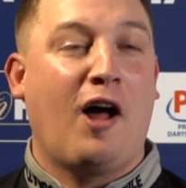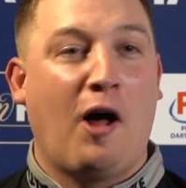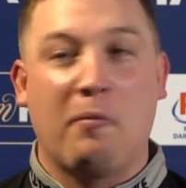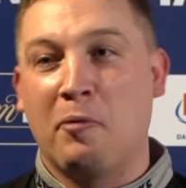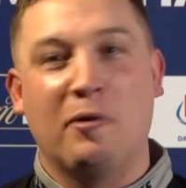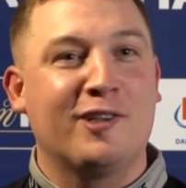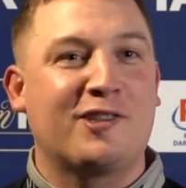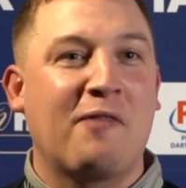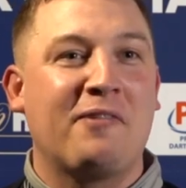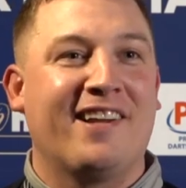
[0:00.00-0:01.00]
I'll be world
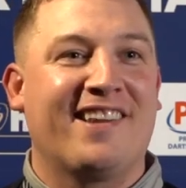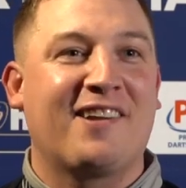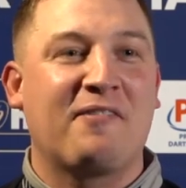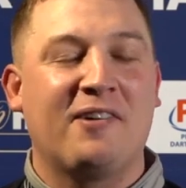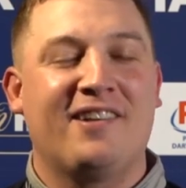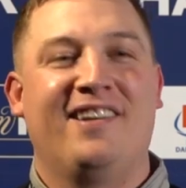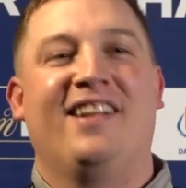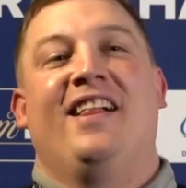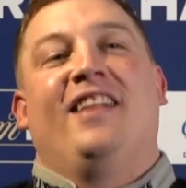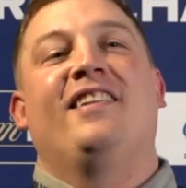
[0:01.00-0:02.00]
champion, I think. But
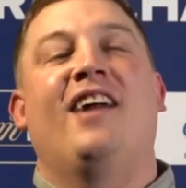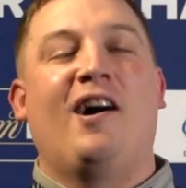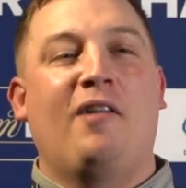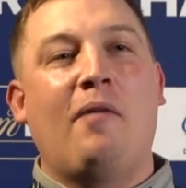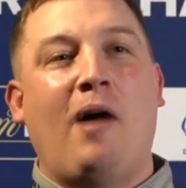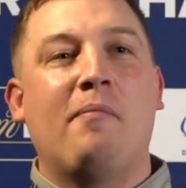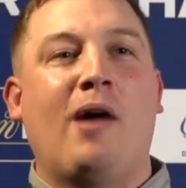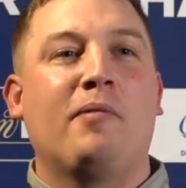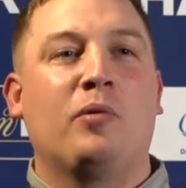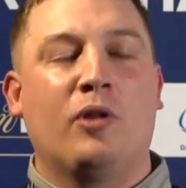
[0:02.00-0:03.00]
I'm
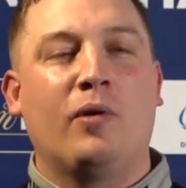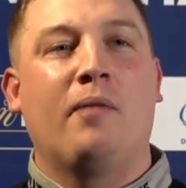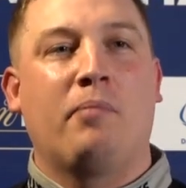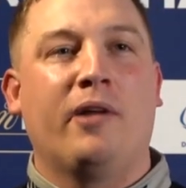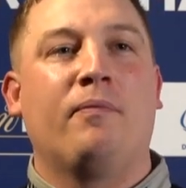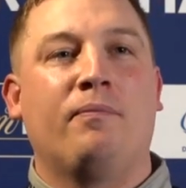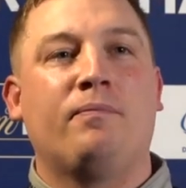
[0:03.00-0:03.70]
happy with the way I'm playing.